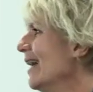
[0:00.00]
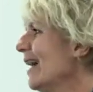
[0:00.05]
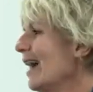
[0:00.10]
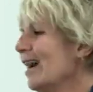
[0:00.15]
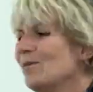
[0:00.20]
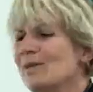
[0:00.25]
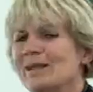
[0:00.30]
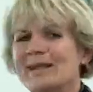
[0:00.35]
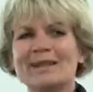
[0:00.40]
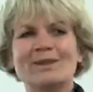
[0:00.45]

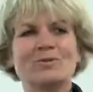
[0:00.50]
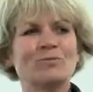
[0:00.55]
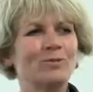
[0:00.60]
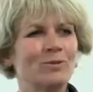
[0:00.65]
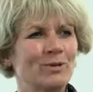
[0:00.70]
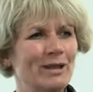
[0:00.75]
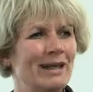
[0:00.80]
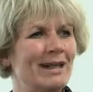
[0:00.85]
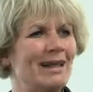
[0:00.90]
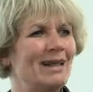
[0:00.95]
I mean, it's
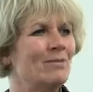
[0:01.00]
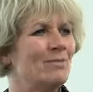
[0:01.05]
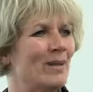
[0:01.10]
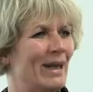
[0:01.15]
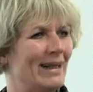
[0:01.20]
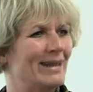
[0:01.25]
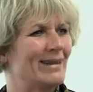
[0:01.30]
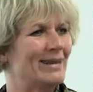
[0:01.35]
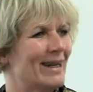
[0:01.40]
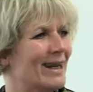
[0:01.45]
really
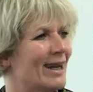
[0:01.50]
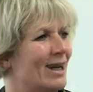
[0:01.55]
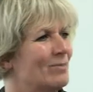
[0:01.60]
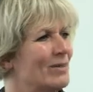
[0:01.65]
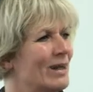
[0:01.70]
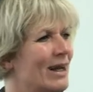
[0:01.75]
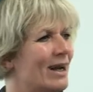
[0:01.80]
major. I mean,